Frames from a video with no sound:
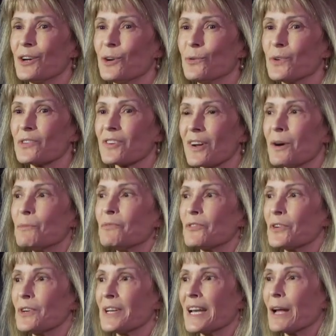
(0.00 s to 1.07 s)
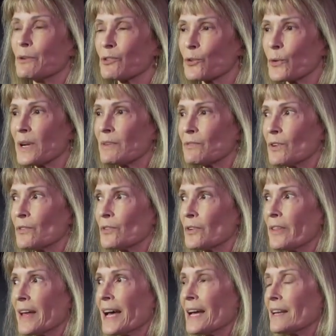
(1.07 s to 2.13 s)
was comfort, and I was grateful for
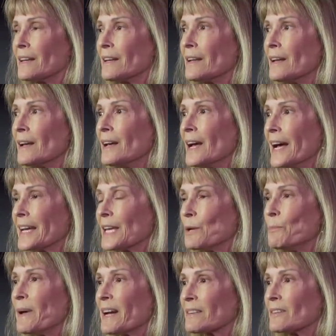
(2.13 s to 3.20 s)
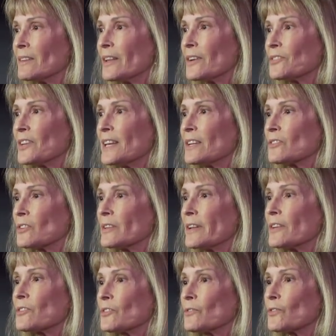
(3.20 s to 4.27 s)
that. And I came back to Los
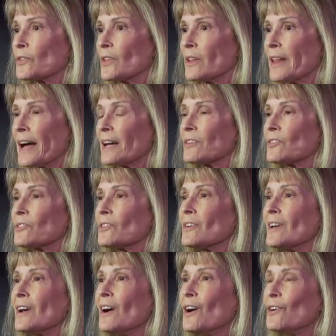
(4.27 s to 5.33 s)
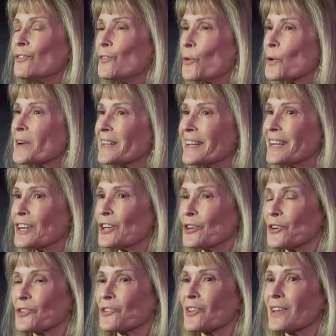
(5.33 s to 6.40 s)
Angeles, and for the last 4
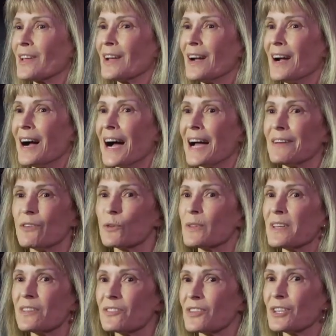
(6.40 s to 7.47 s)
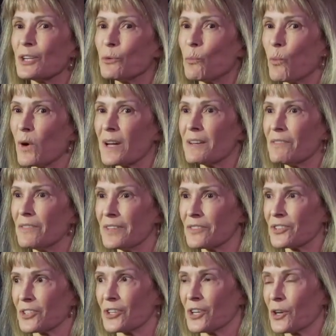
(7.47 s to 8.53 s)
years, I've only seen one
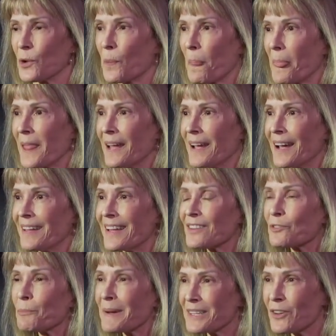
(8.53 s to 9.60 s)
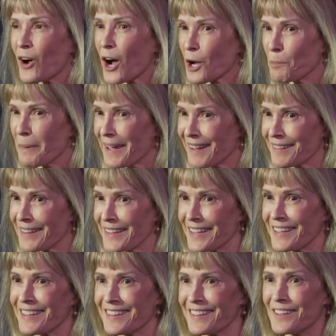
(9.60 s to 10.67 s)
visitor, and that's my dog
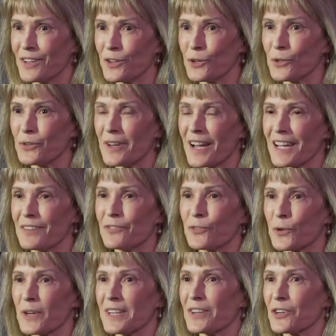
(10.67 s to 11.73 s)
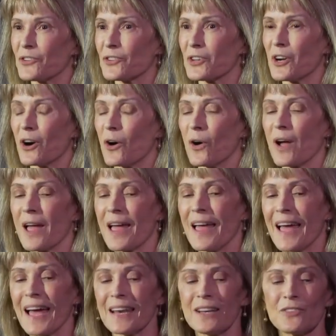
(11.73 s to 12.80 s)
Bailey, who died 4 years ago.
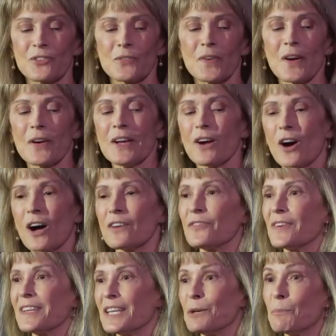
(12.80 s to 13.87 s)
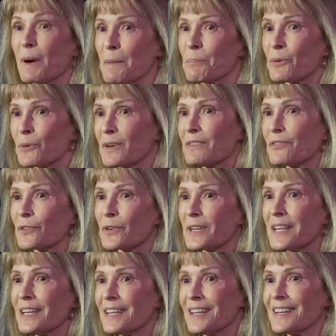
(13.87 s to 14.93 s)
And he's very often in my periphery,